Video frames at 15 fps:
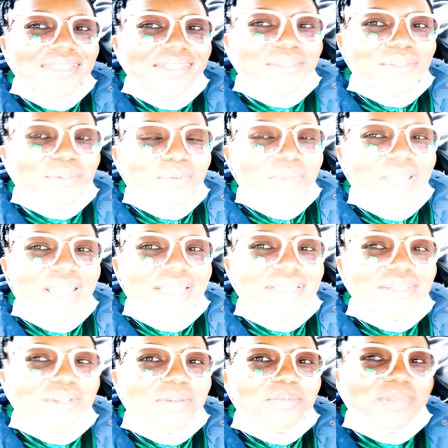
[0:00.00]
so we are in
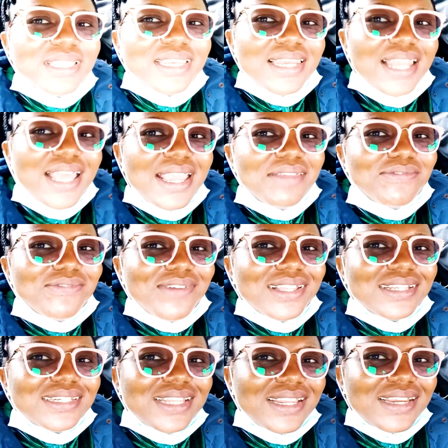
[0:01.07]
Dublin, live
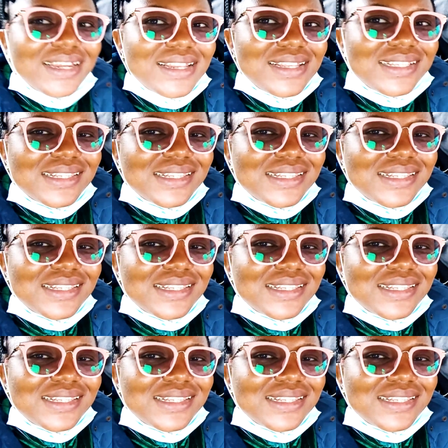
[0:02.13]
and direct.